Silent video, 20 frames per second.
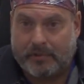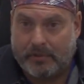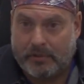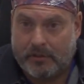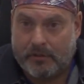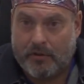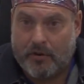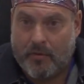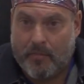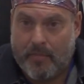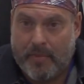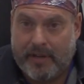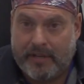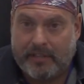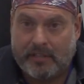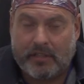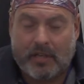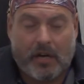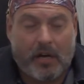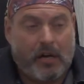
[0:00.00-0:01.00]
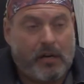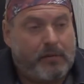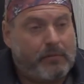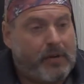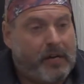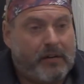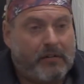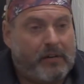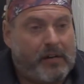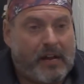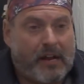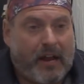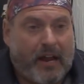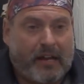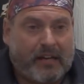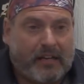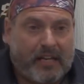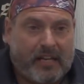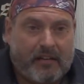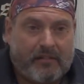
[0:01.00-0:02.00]
You know what I mean? Um, I, don't,
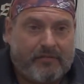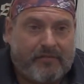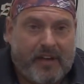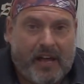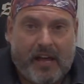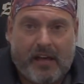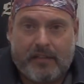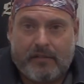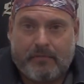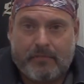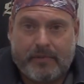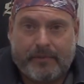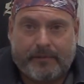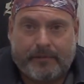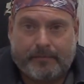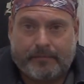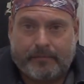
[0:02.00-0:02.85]
I, I can't fathom it.